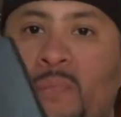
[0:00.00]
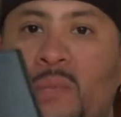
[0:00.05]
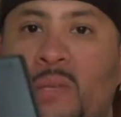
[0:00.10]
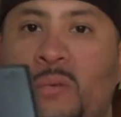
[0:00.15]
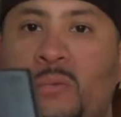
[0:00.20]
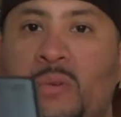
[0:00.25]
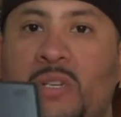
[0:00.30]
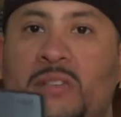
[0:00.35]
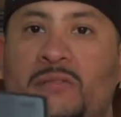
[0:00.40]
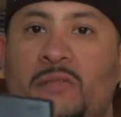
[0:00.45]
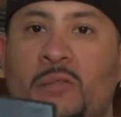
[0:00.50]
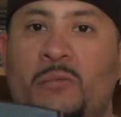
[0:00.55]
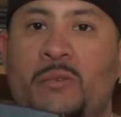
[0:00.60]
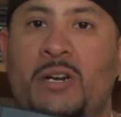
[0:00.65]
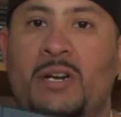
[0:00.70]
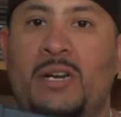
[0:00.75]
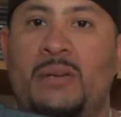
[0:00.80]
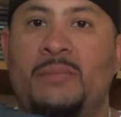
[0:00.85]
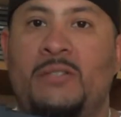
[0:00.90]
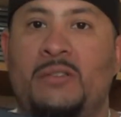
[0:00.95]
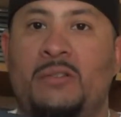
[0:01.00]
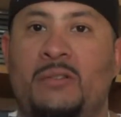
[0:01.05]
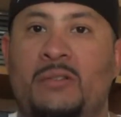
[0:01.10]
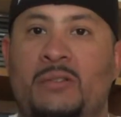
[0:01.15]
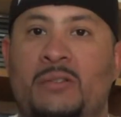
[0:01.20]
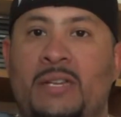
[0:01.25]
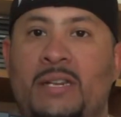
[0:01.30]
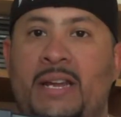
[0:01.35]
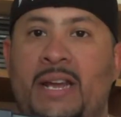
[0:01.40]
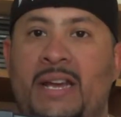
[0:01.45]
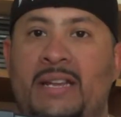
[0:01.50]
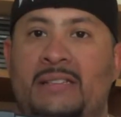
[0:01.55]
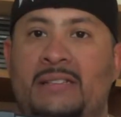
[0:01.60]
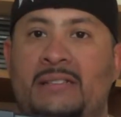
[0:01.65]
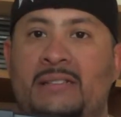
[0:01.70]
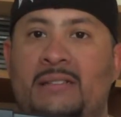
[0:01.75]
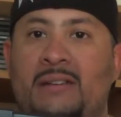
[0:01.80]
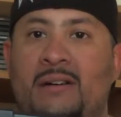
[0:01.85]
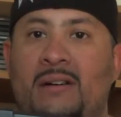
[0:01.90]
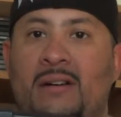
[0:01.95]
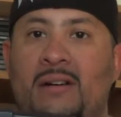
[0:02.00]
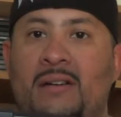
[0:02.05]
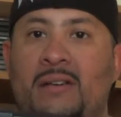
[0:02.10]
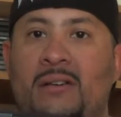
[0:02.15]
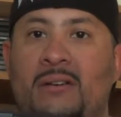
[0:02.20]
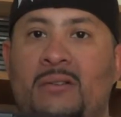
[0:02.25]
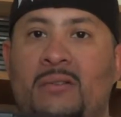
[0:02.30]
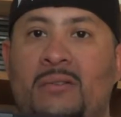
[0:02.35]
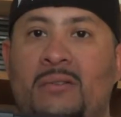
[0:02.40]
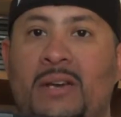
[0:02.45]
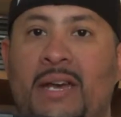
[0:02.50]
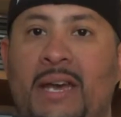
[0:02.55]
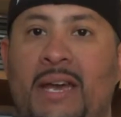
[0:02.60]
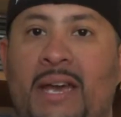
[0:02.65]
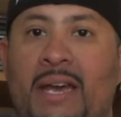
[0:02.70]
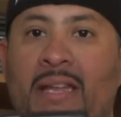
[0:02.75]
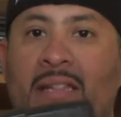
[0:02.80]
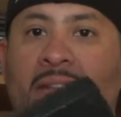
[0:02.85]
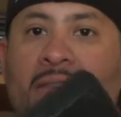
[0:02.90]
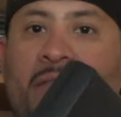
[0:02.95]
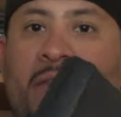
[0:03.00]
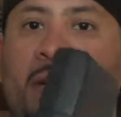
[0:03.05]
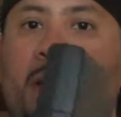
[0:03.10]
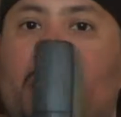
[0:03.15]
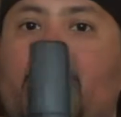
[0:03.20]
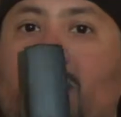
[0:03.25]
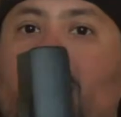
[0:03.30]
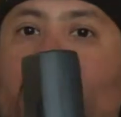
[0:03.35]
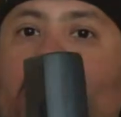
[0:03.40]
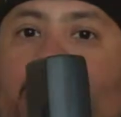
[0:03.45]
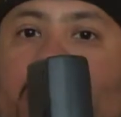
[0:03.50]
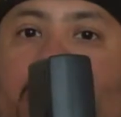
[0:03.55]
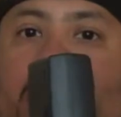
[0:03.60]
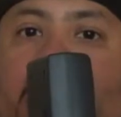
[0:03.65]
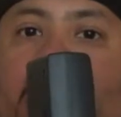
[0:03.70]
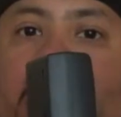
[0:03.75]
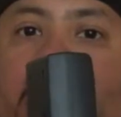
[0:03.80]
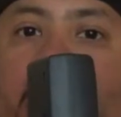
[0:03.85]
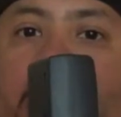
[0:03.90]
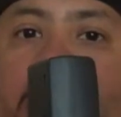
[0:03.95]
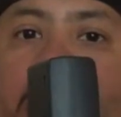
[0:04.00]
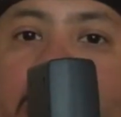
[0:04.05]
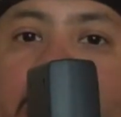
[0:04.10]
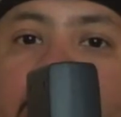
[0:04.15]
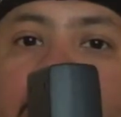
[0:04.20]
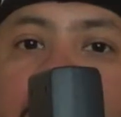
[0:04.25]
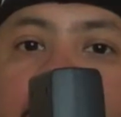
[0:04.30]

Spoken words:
which from what I'm told enhances the audio and the video, of course, because you